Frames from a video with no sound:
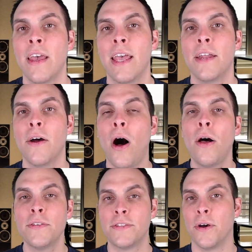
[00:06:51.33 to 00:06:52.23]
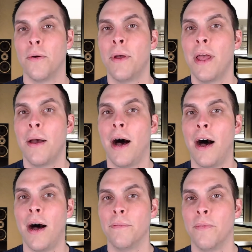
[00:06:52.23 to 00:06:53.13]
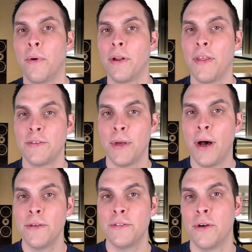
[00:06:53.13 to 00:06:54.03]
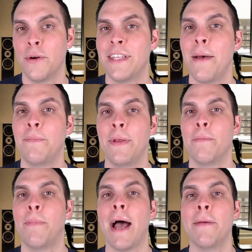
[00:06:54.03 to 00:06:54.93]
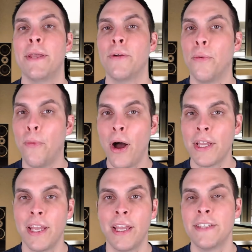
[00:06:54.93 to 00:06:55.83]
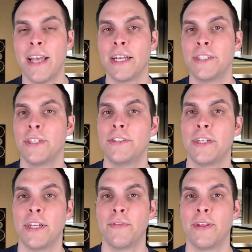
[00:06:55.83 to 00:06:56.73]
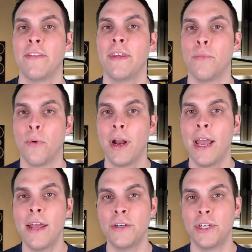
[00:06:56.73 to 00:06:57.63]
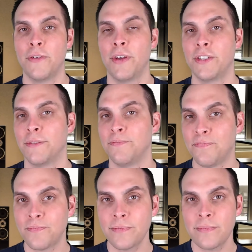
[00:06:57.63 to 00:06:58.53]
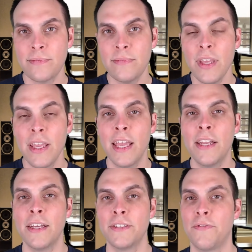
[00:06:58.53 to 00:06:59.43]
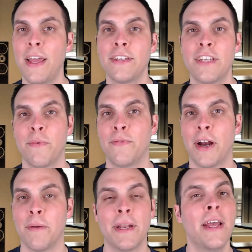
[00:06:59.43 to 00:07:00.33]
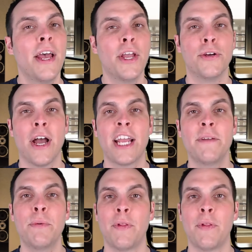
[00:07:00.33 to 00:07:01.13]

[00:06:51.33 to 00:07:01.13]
It also, um, one of the things we also know is that bipedal walking is actually significantly more energy efficient in a savanna type environment, you're not going to be